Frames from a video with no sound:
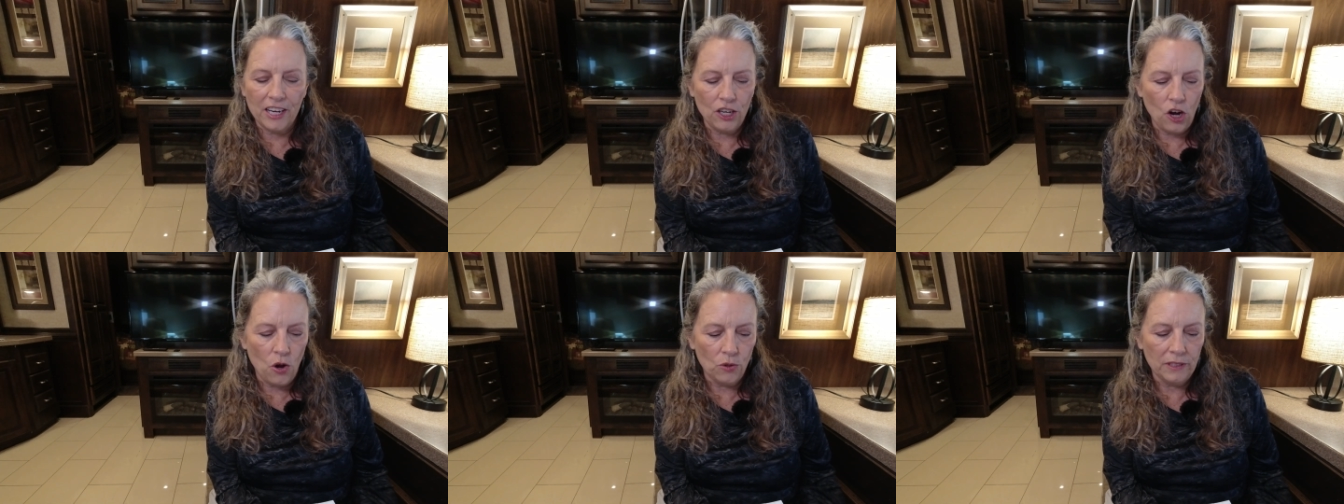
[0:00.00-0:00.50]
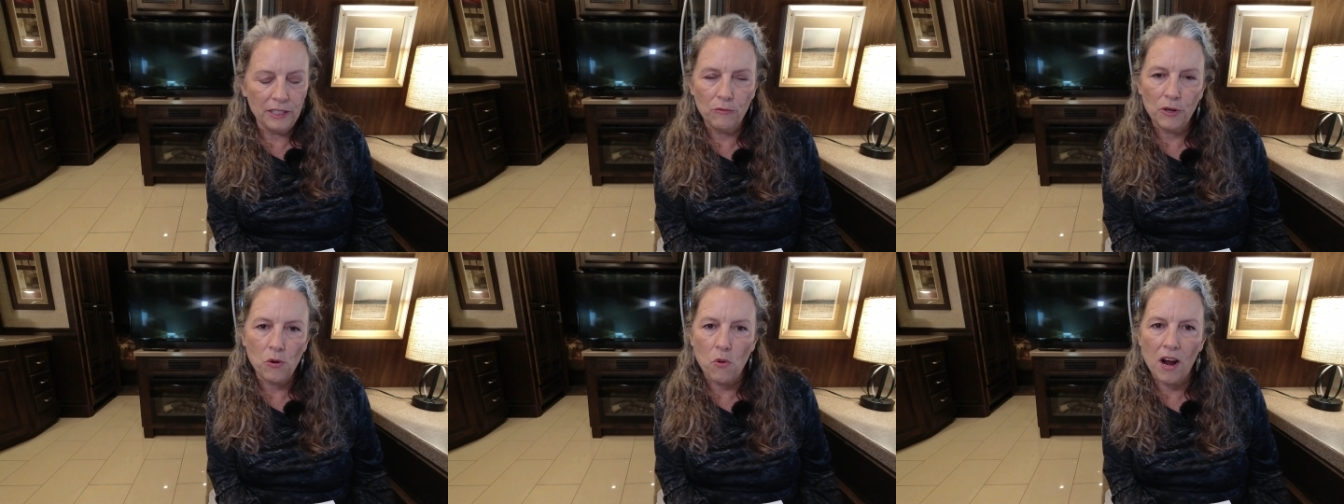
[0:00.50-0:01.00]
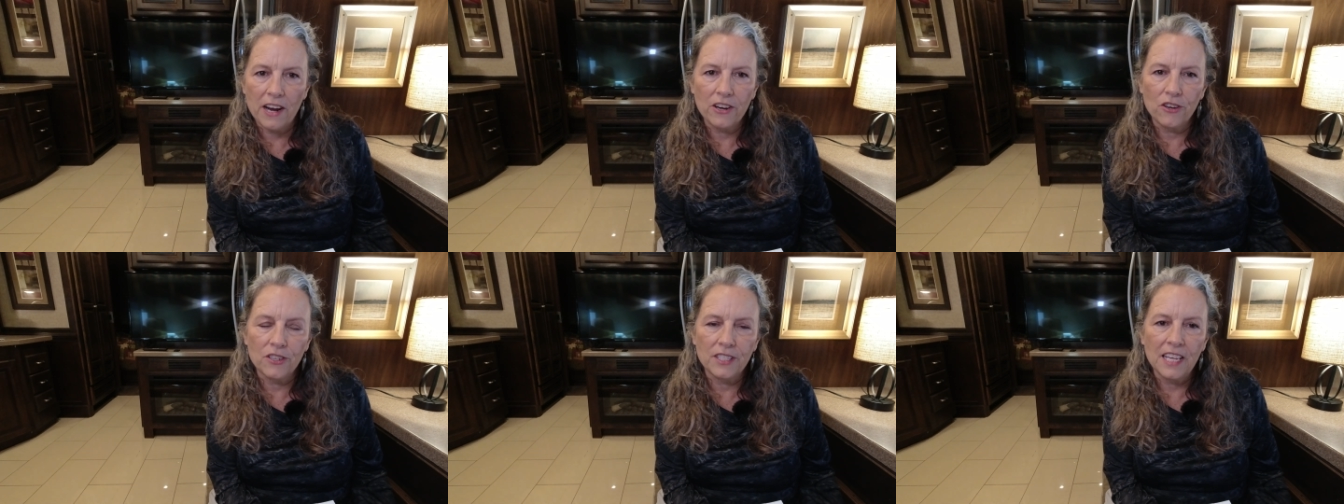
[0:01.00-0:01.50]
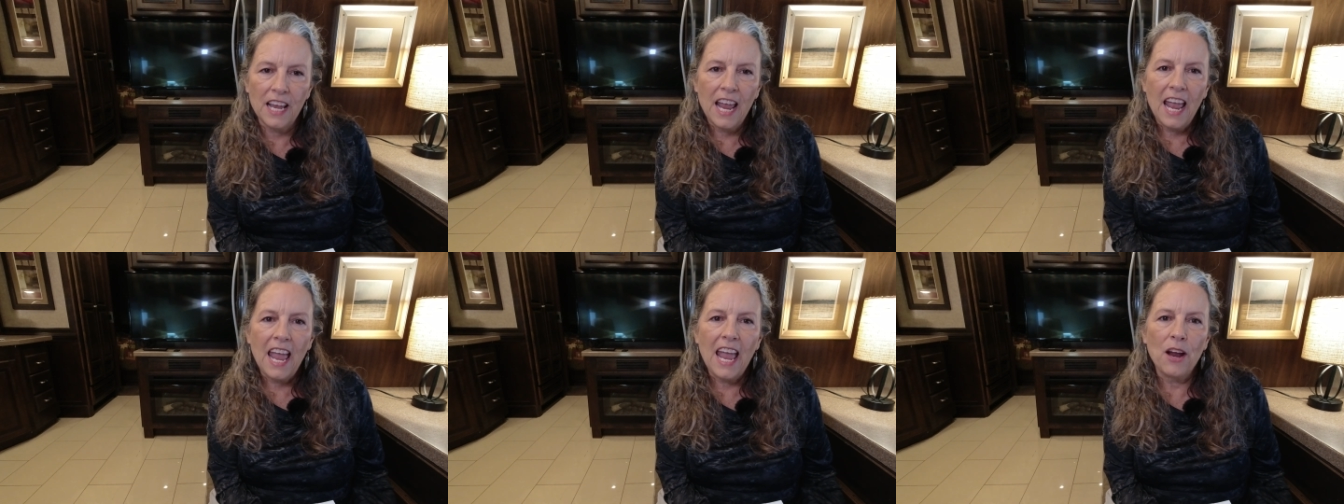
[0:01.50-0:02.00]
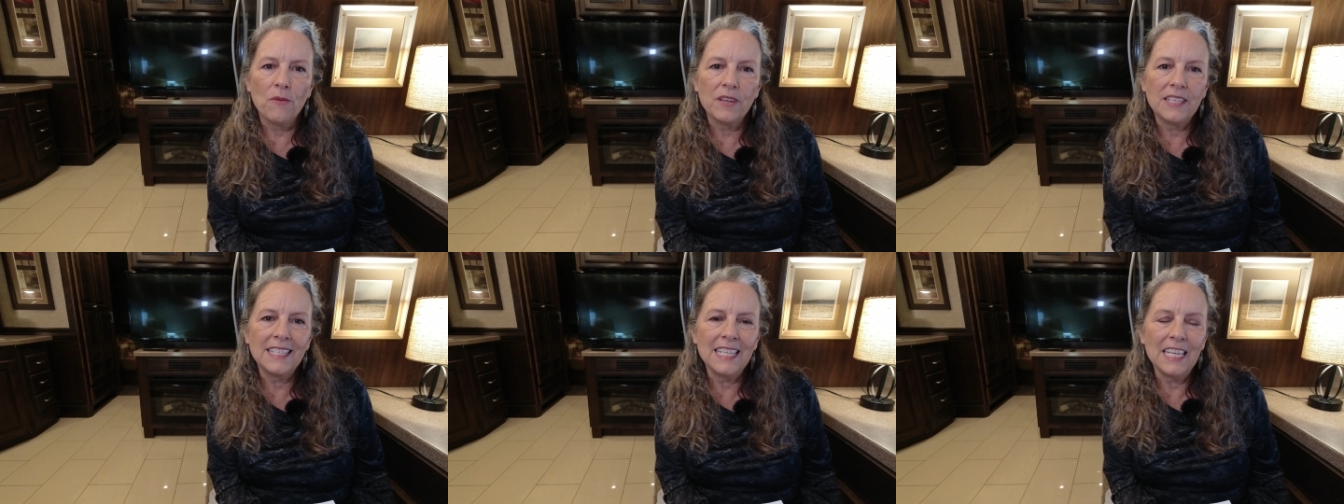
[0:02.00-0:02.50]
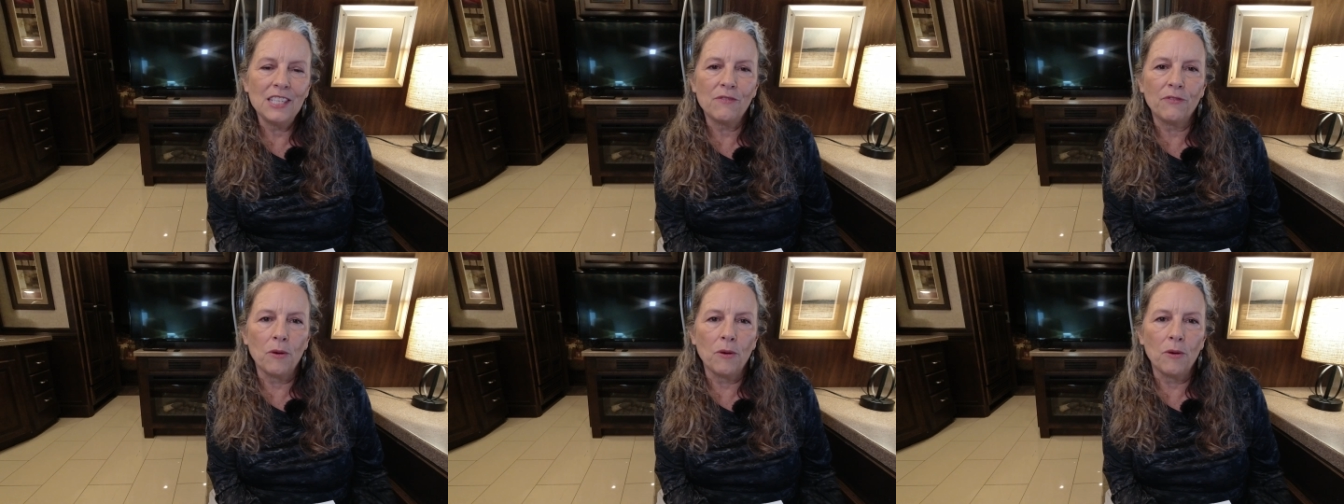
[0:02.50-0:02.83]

It only requires a receipt